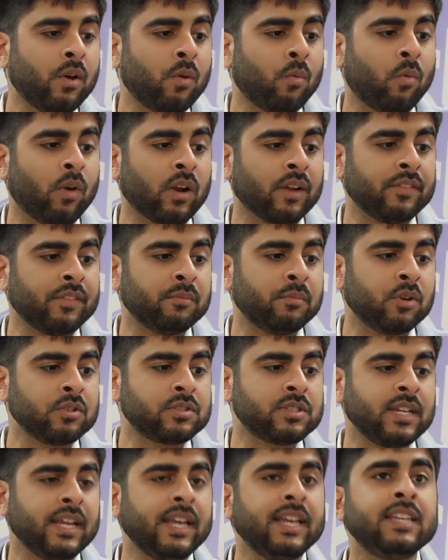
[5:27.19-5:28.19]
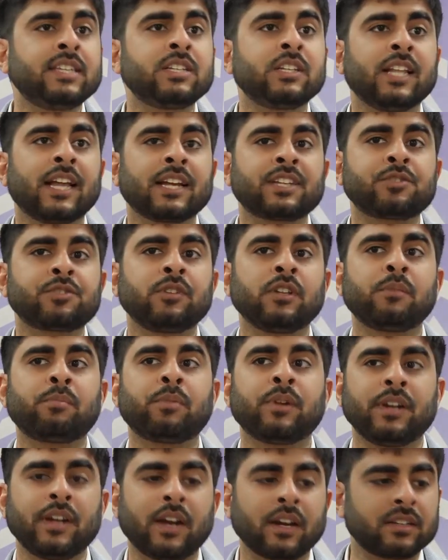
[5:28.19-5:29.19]
one of the most intellectually
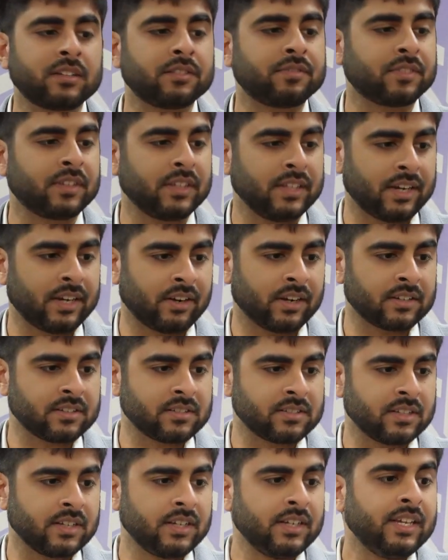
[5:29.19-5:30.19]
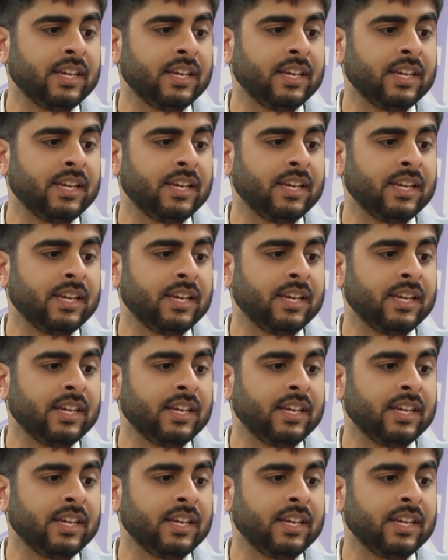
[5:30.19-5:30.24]
productive clerics